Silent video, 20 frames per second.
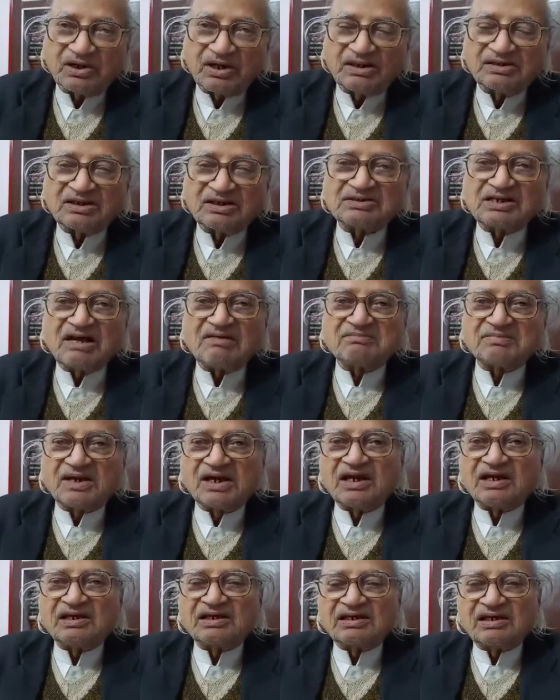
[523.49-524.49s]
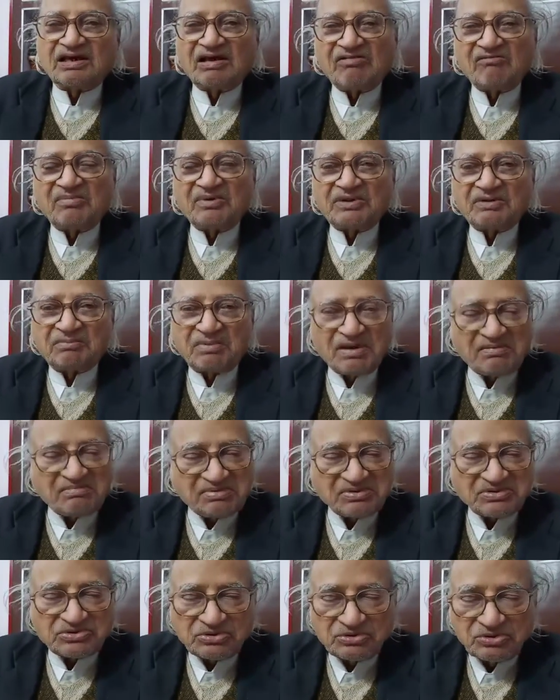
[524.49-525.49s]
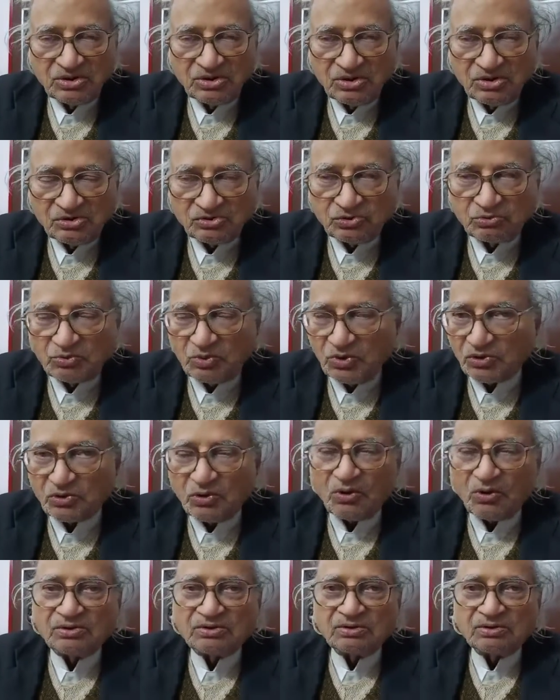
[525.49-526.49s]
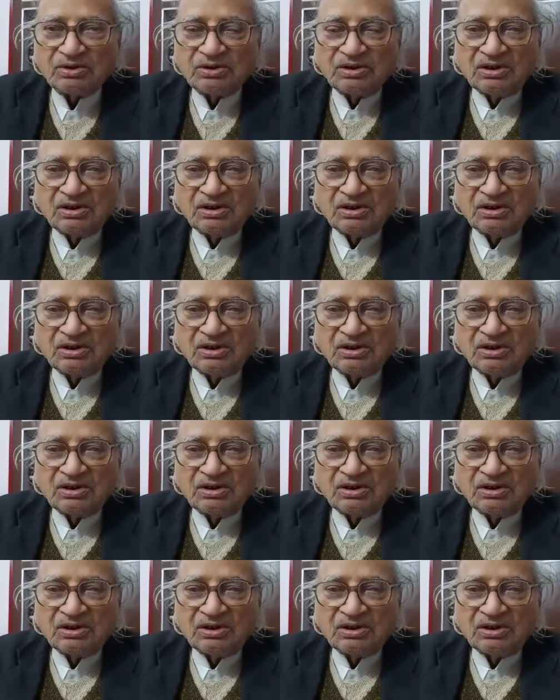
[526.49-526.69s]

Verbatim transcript: And the same day, he gave me the papers to work on.